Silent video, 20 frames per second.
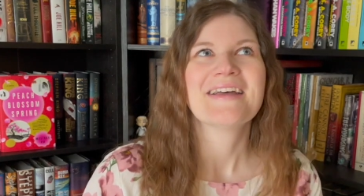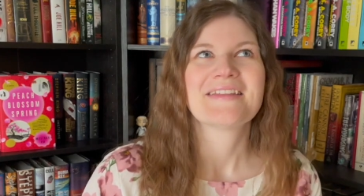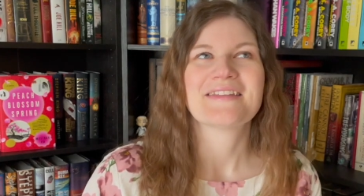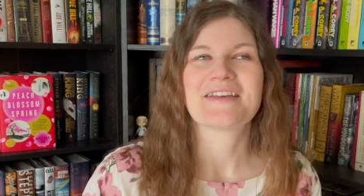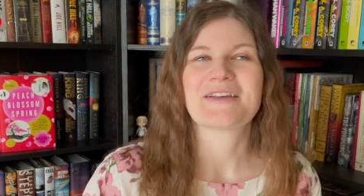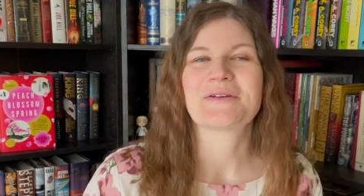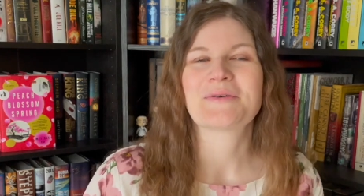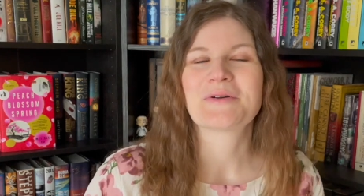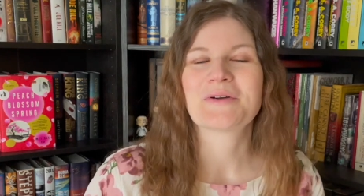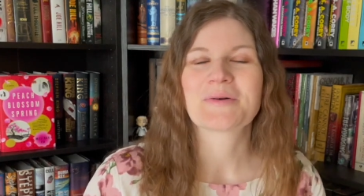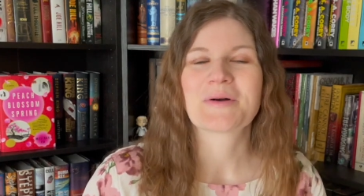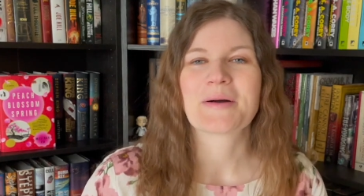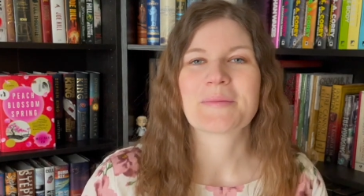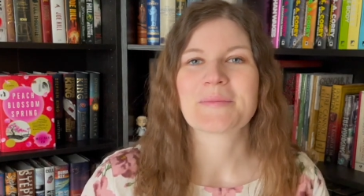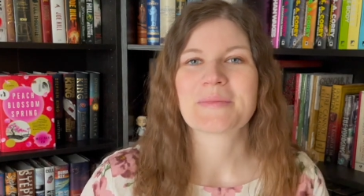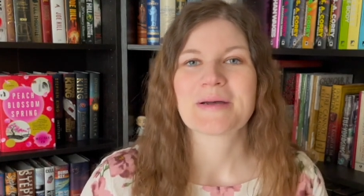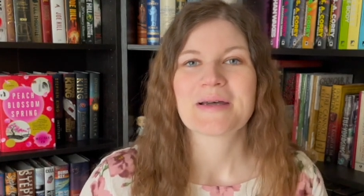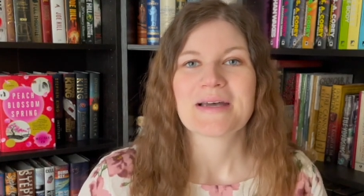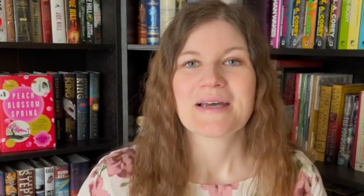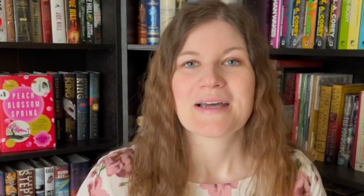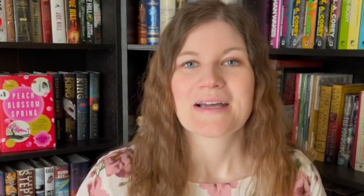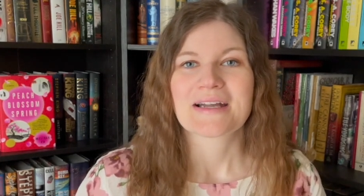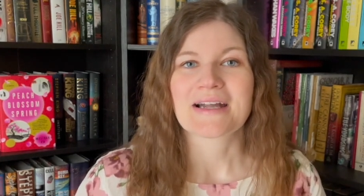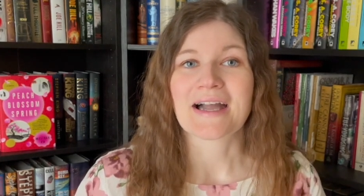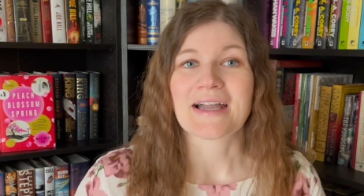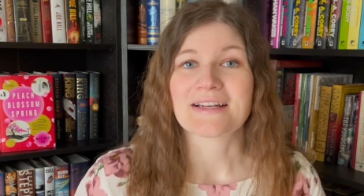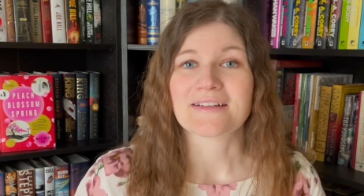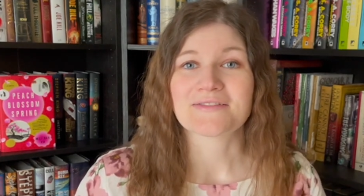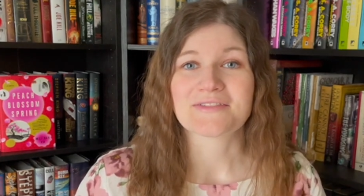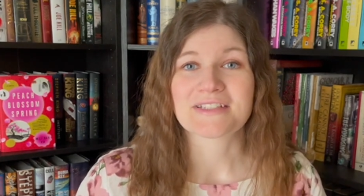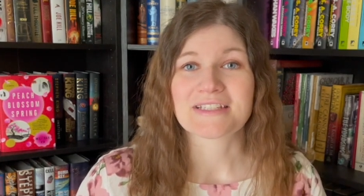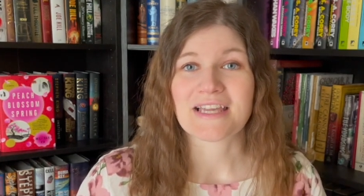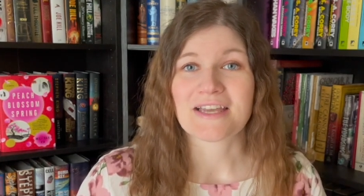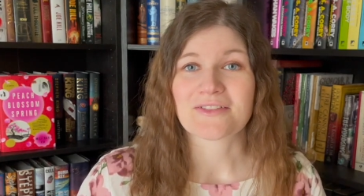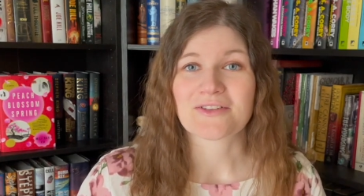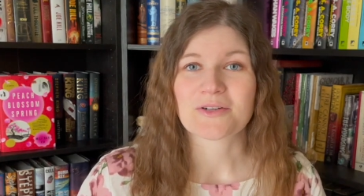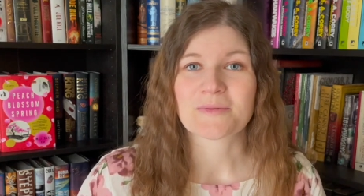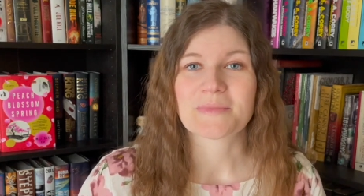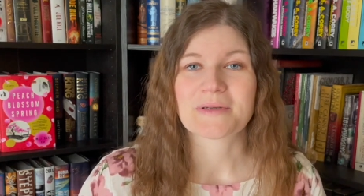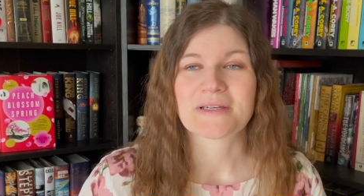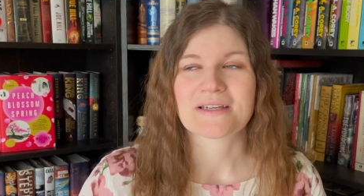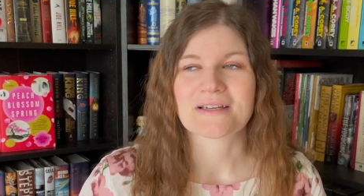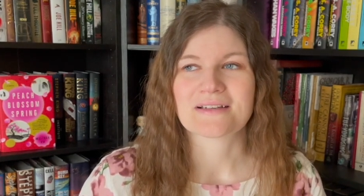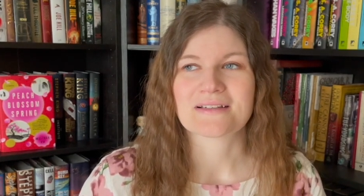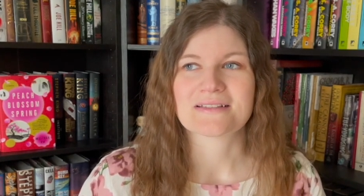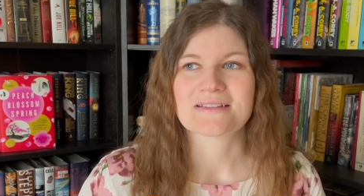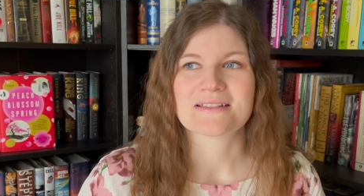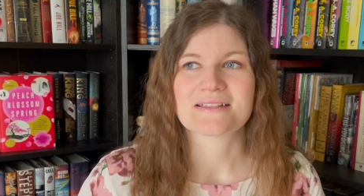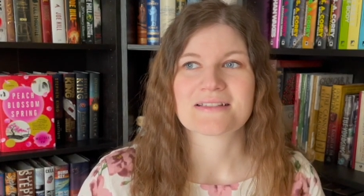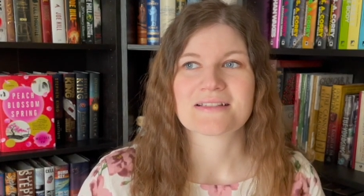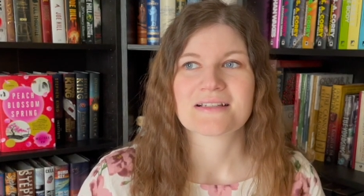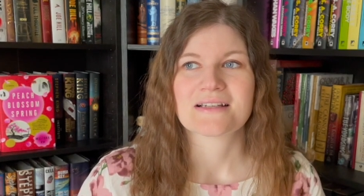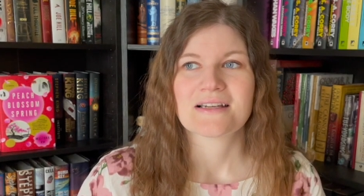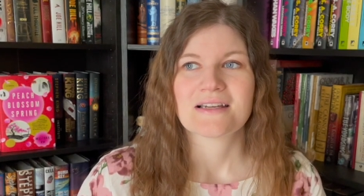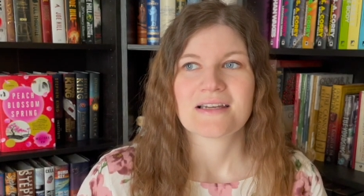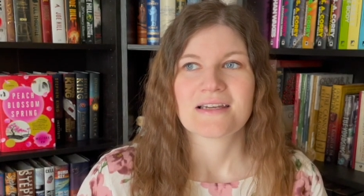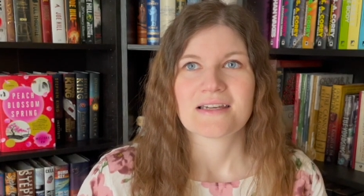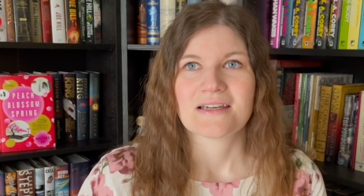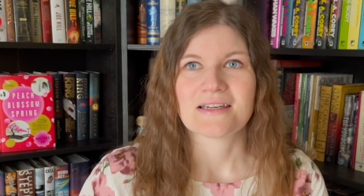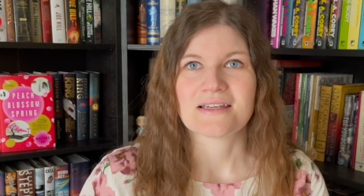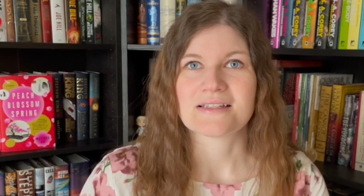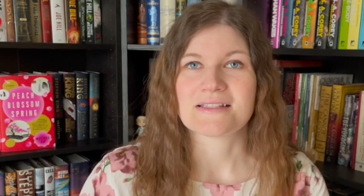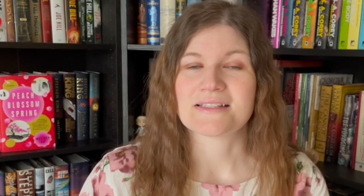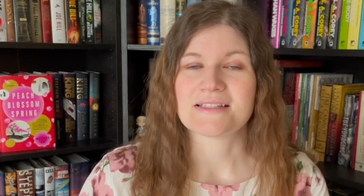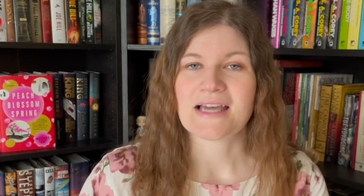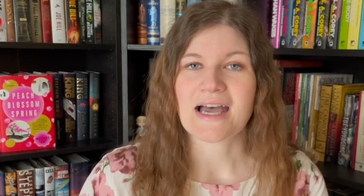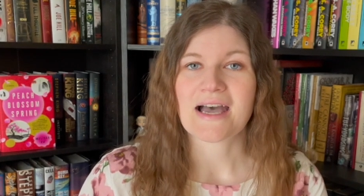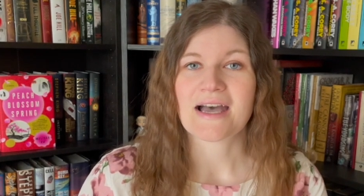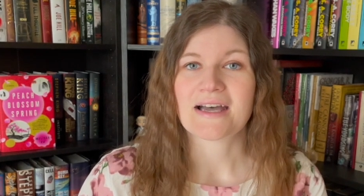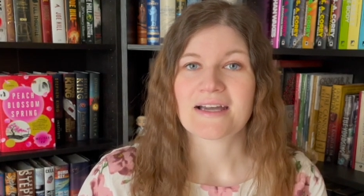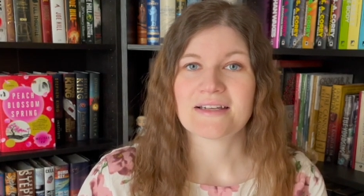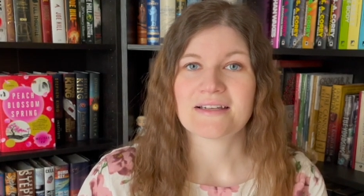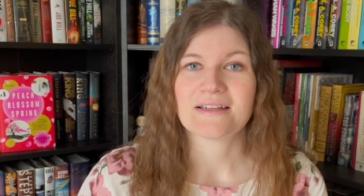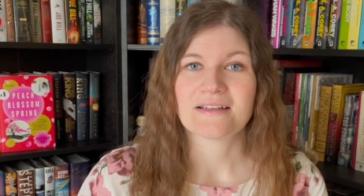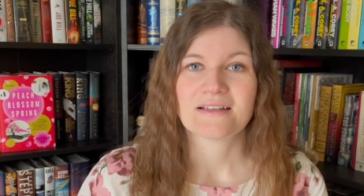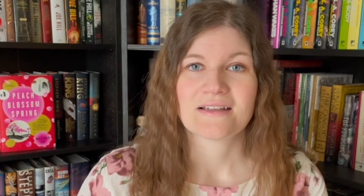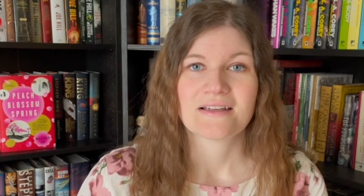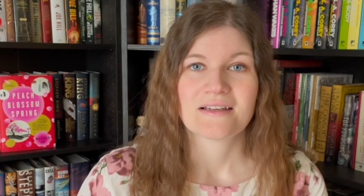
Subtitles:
They grew up kind of together because his dad